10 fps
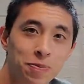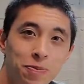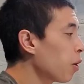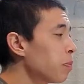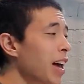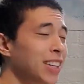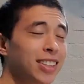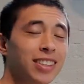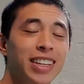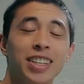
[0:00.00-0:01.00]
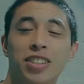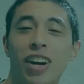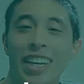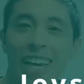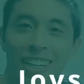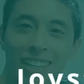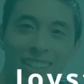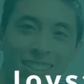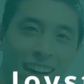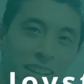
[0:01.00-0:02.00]
Up next is an Easter egg hidden
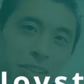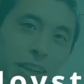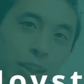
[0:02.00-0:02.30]
inside of a